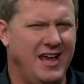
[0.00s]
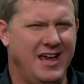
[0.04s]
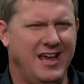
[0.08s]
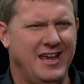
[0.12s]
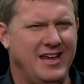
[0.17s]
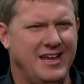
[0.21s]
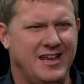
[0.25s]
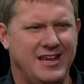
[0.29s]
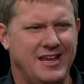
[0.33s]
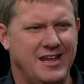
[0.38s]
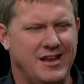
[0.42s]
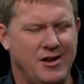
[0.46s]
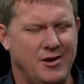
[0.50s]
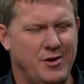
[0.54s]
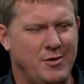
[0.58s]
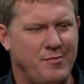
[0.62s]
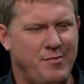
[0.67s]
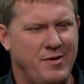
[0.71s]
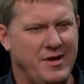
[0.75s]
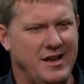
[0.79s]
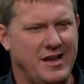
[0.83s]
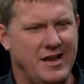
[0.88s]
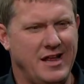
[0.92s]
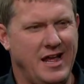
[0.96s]
Eh, you know,
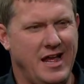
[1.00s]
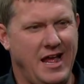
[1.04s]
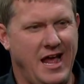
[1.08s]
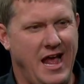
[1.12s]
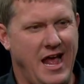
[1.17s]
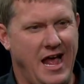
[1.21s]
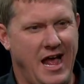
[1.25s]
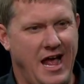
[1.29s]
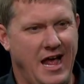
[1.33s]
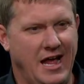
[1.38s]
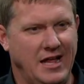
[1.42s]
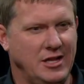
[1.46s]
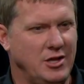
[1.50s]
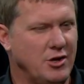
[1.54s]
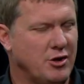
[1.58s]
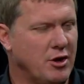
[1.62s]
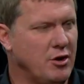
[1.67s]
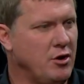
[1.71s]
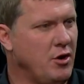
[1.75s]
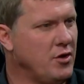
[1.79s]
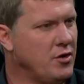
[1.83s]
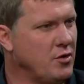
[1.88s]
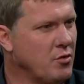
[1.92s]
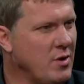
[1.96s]
but I look
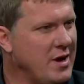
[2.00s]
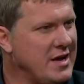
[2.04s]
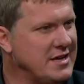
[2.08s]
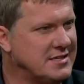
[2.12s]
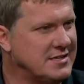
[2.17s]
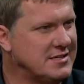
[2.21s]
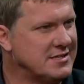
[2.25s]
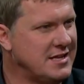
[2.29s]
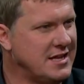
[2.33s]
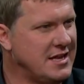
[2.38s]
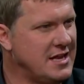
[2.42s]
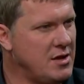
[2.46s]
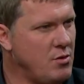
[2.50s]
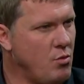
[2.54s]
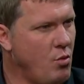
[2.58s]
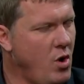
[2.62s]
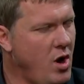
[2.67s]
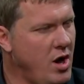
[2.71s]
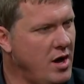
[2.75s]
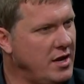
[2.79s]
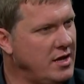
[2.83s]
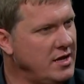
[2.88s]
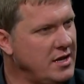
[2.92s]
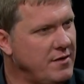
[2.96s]
at all the races that he
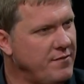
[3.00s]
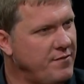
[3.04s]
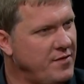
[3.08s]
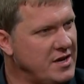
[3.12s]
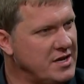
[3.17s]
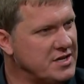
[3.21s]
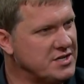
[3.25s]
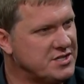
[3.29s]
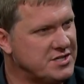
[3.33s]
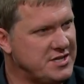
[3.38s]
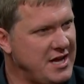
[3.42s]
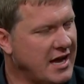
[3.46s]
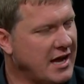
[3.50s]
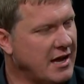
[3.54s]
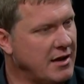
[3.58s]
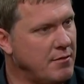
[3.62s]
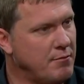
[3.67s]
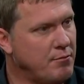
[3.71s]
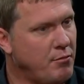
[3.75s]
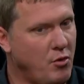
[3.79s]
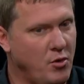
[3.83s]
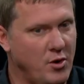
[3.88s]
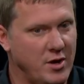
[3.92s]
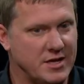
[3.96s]
won and he finished second
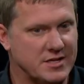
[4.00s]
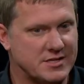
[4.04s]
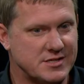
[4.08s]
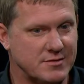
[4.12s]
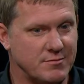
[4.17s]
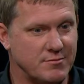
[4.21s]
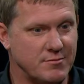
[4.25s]
in points.